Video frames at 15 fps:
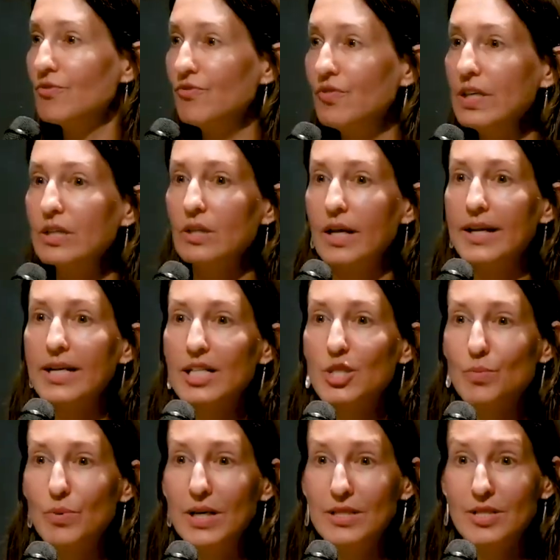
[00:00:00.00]
to feel and
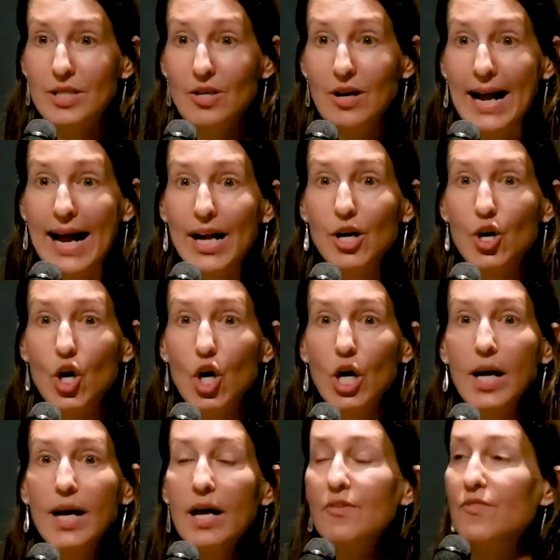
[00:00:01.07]
express their anger.
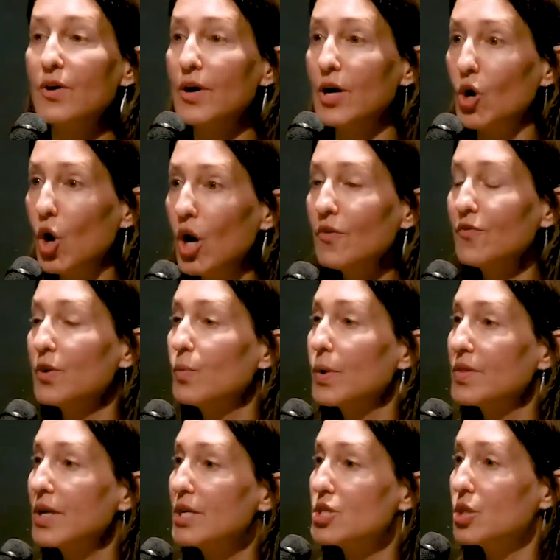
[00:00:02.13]
And very often,
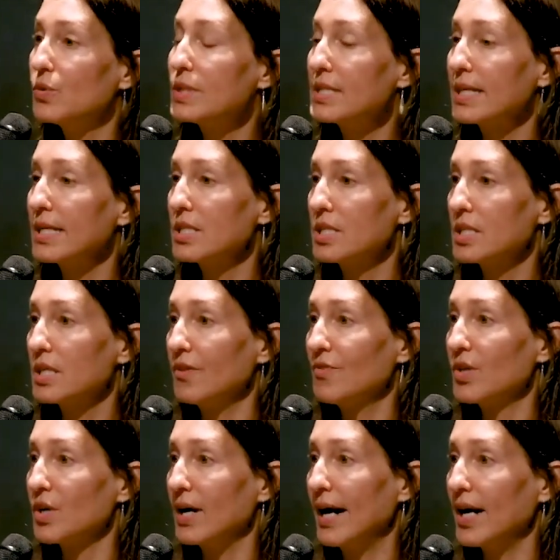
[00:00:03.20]
what they do is they stuff
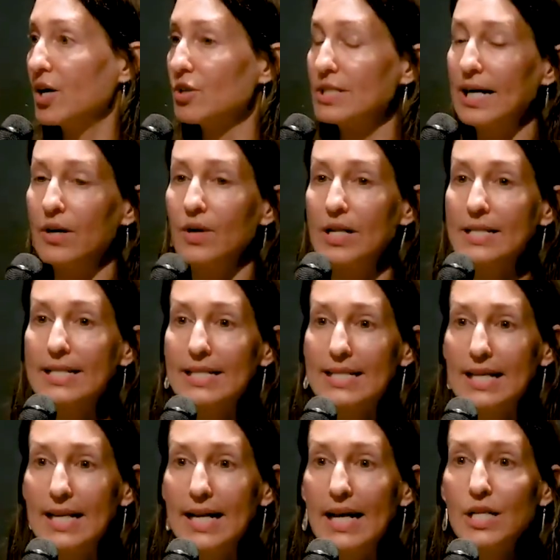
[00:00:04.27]
their anger down and
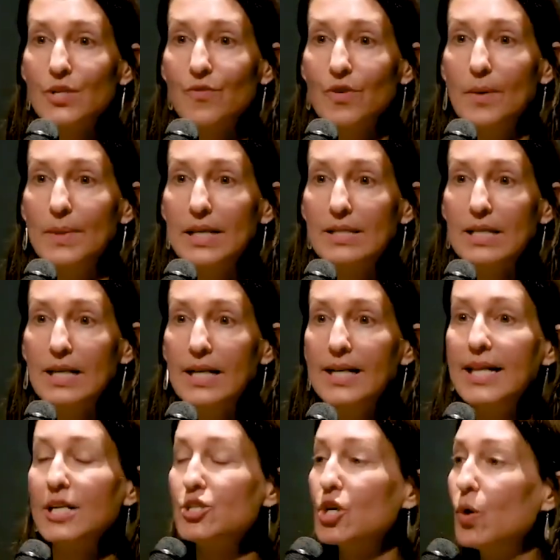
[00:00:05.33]
disconnect from it.
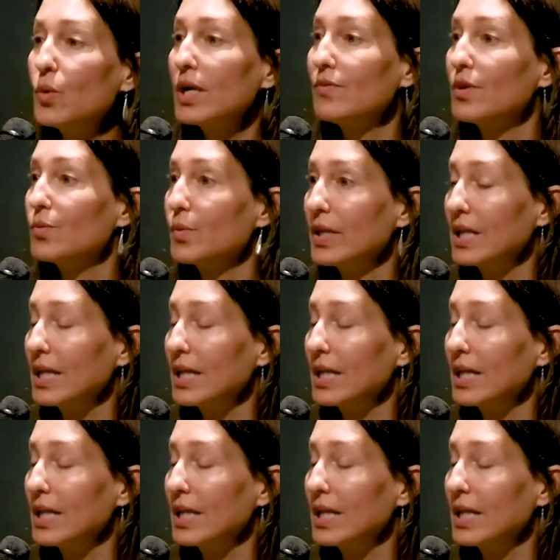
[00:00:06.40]
They don't even